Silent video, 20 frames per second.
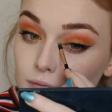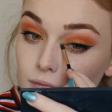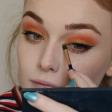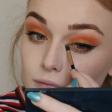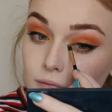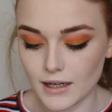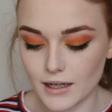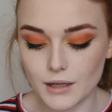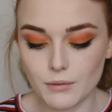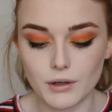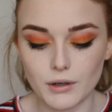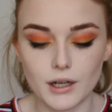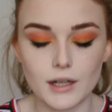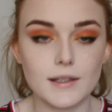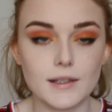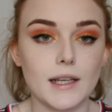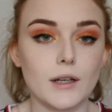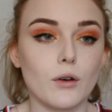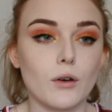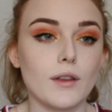Finally, we're going
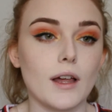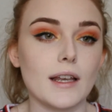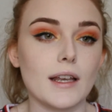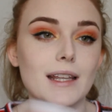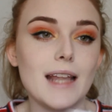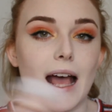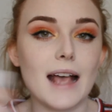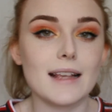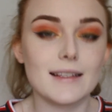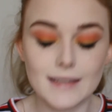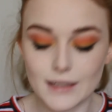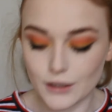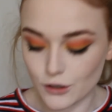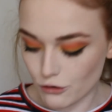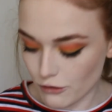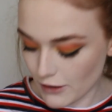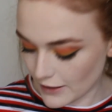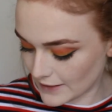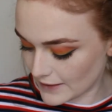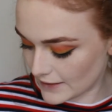to take all that nasty,
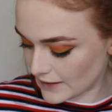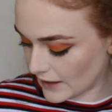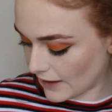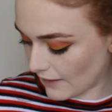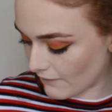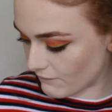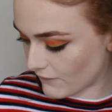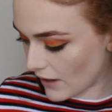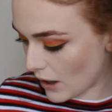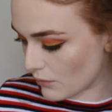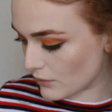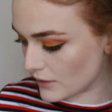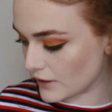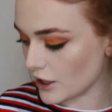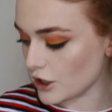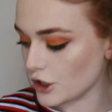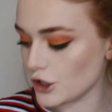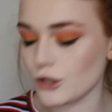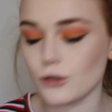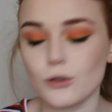crusty
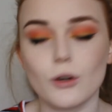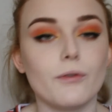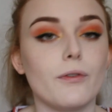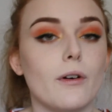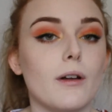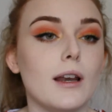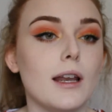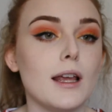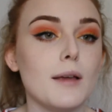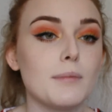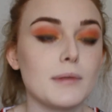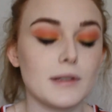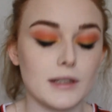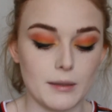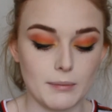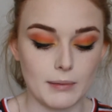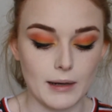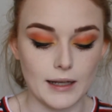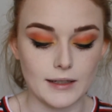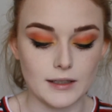foundation off our lips and
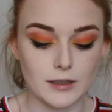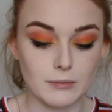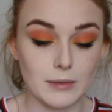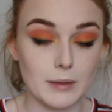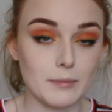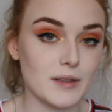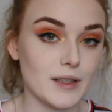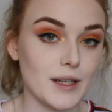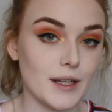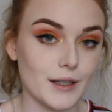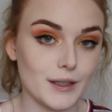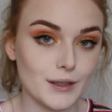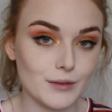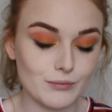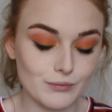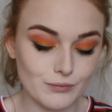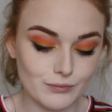apply some lipstick.